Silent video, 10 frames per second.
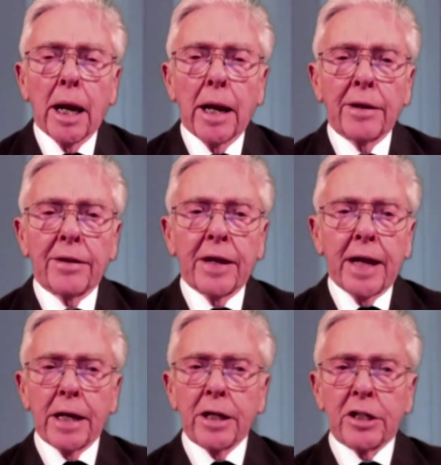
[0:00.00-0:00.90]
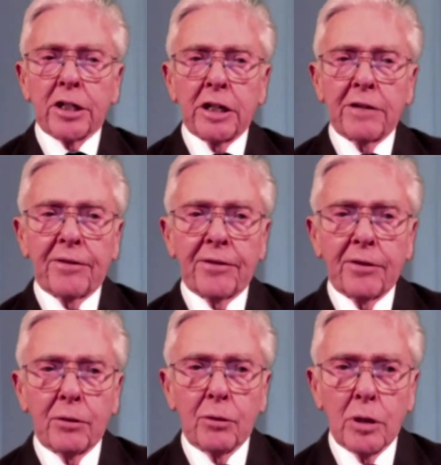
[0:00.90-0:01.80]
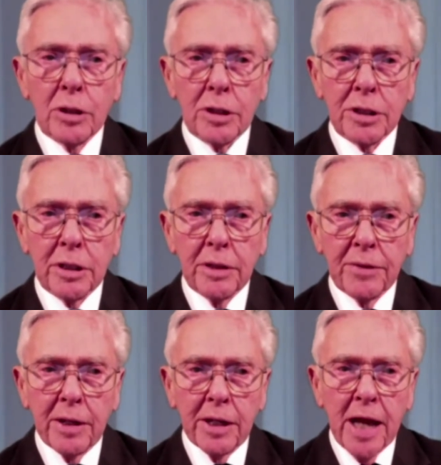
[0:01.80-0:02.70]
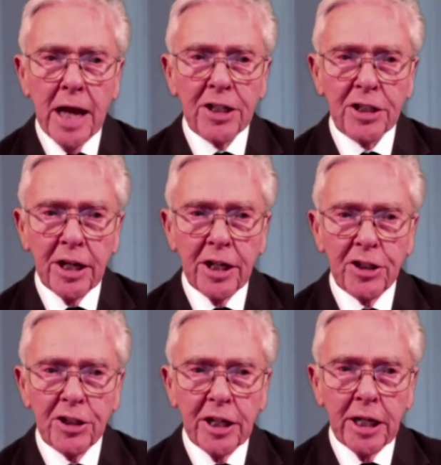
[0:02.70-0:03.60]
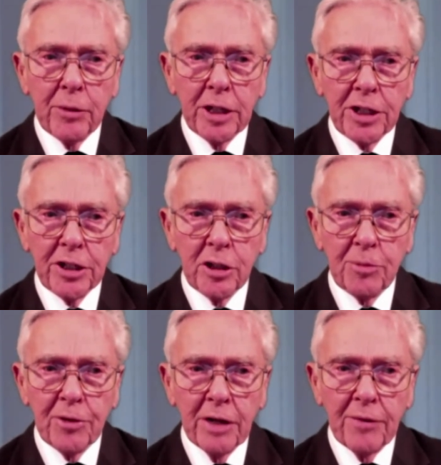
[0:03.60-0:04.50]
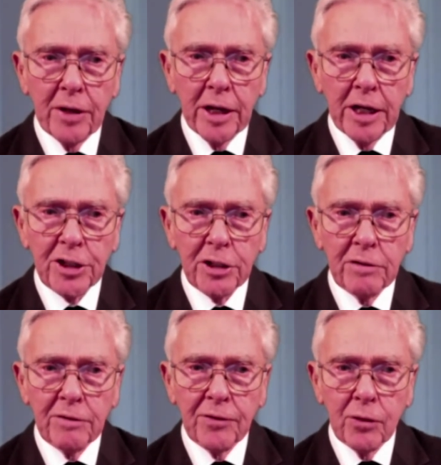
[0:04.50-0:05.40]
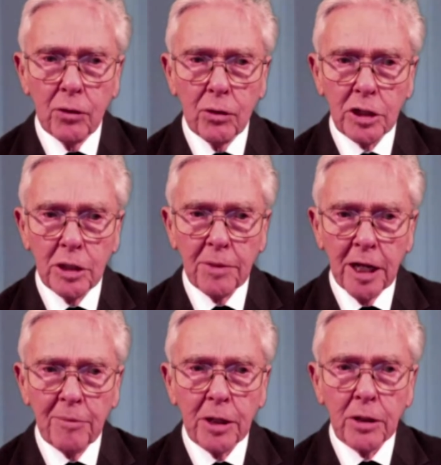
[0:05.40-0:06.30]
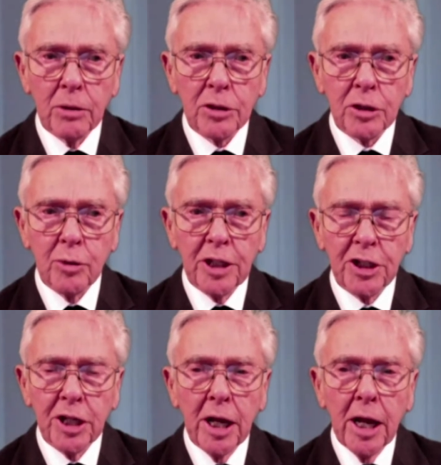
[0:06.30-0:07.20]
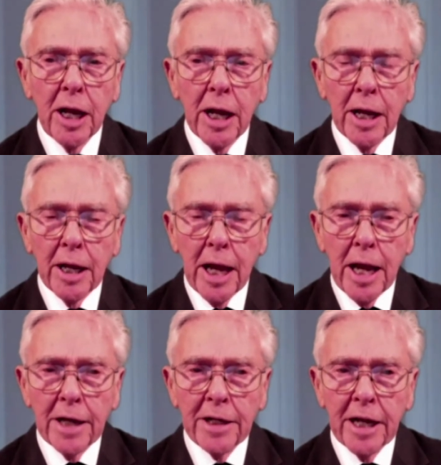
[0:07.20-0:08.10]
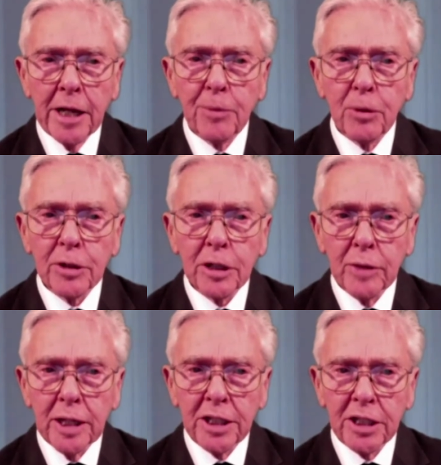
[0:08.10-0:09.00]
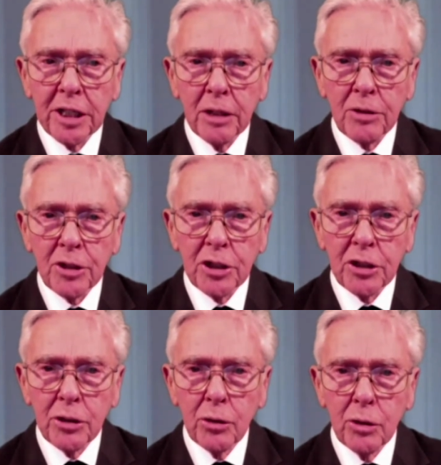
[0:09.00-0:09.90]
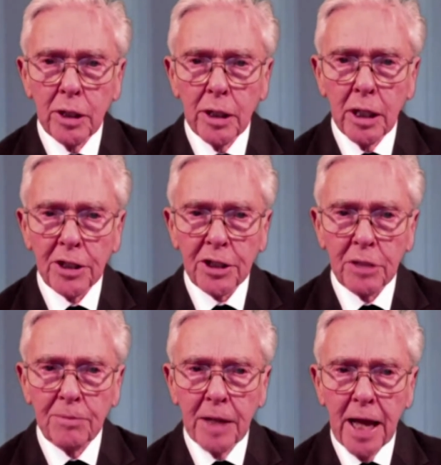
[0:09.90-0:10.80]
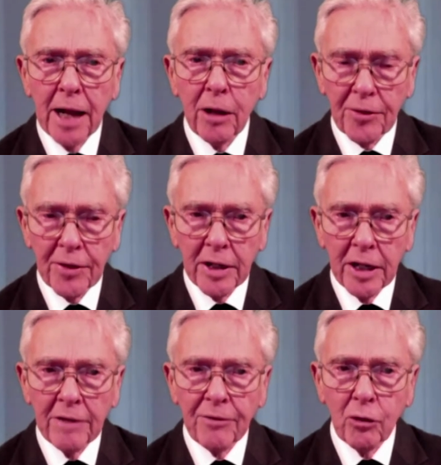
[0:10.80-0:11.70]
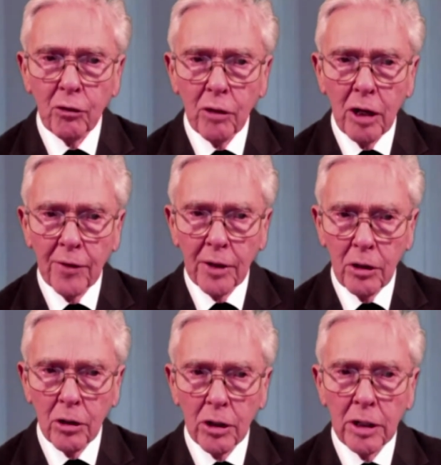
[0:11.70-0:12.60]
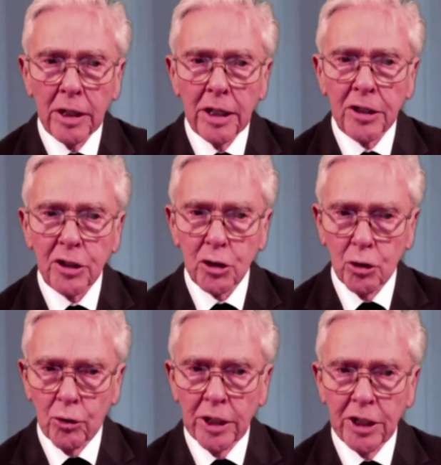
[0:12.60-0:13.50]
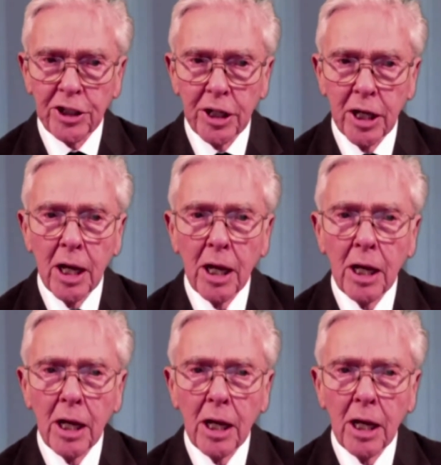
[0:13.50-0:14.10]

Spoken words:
And the additive was SAG, which is abbreviation for some chemicals which enable the red cells to last healthily for rather longer in storage,